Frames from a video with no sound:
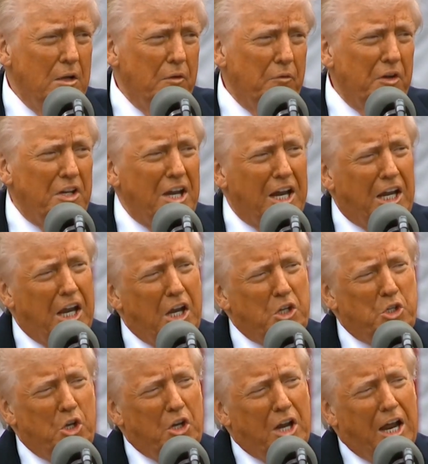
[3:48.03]
For
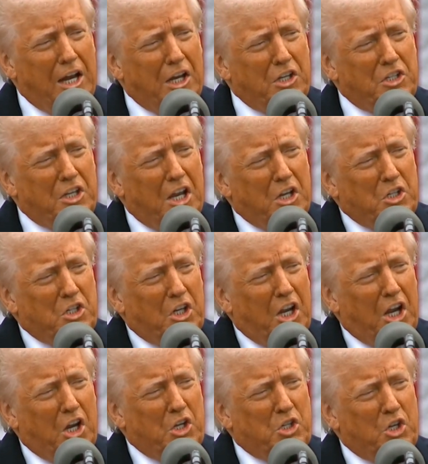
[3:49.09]
decades, the United States
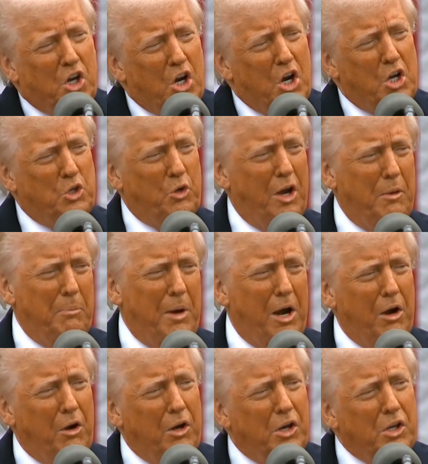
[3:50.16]
slashed our trade
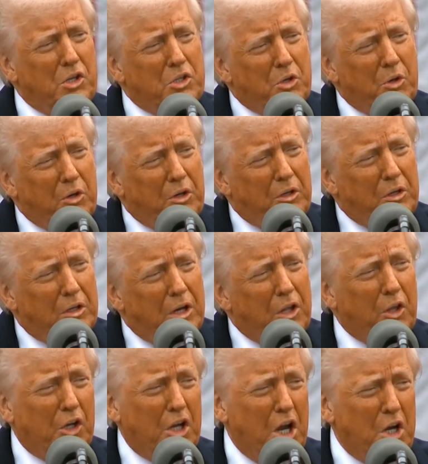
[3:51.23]
barriers on
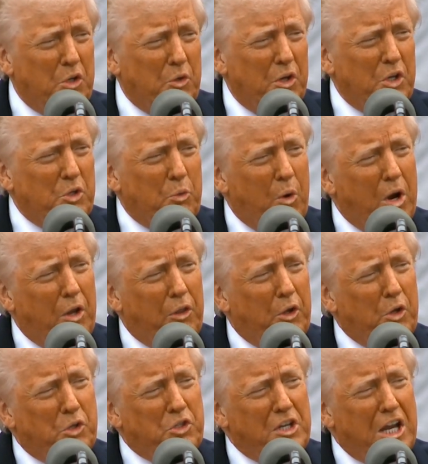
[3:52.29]
other countries, while
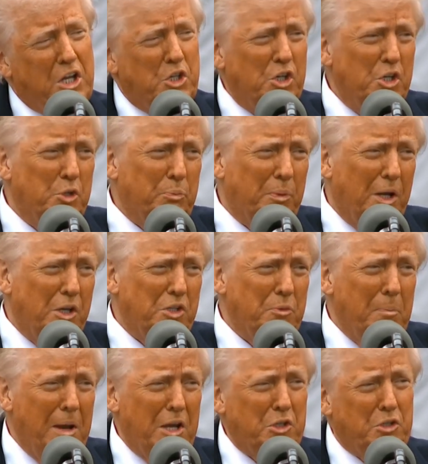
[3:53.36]
those nations placed
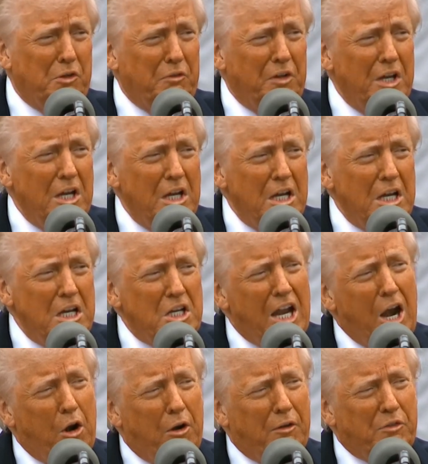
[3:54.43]
massive
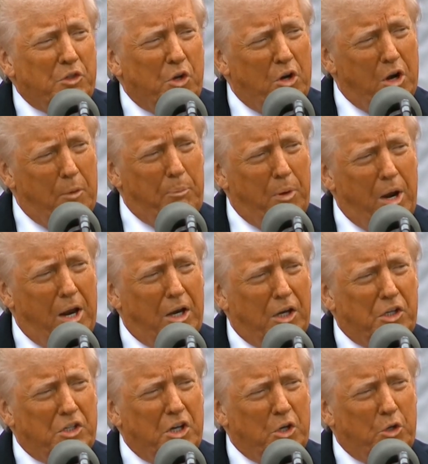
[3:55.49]
tariffs on our
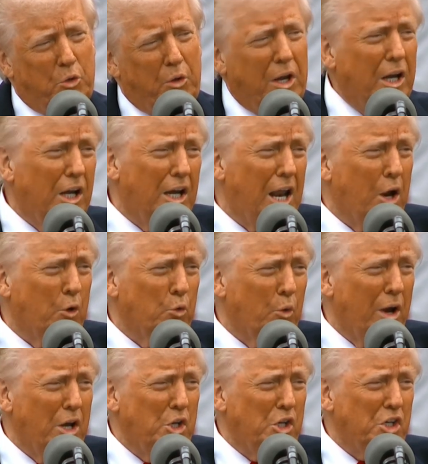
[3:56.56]
products and created
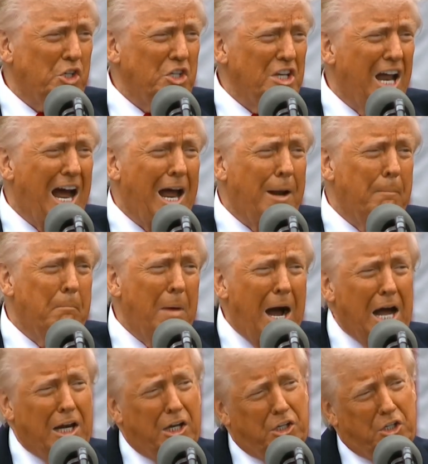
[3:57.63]
outrageous
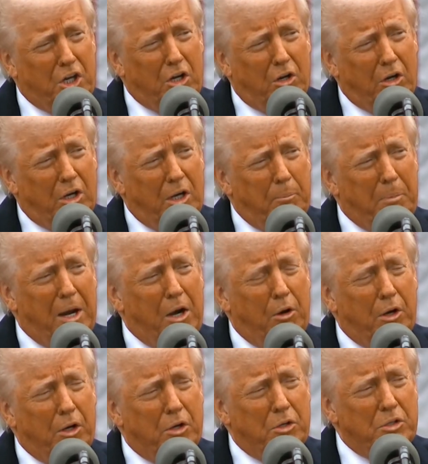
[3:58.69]
non-monetary
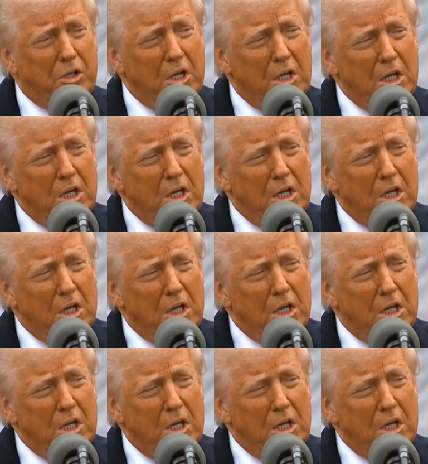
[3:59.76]
barriers